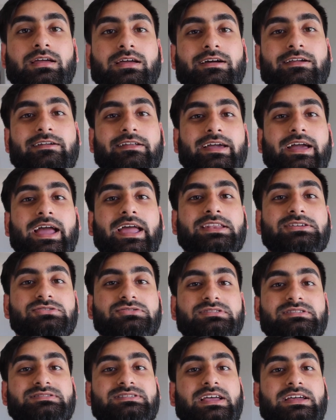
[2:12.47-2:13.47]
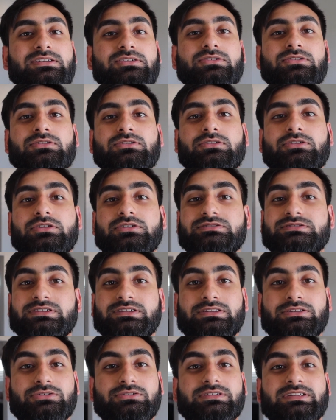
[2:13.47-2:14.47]
Alright, I noticed I don't
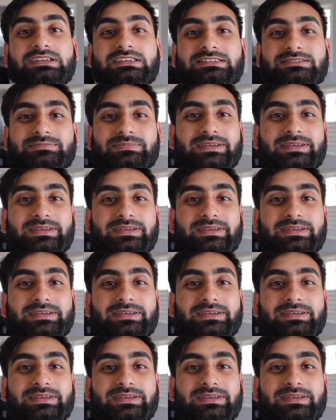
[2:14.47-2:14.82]
usually do this,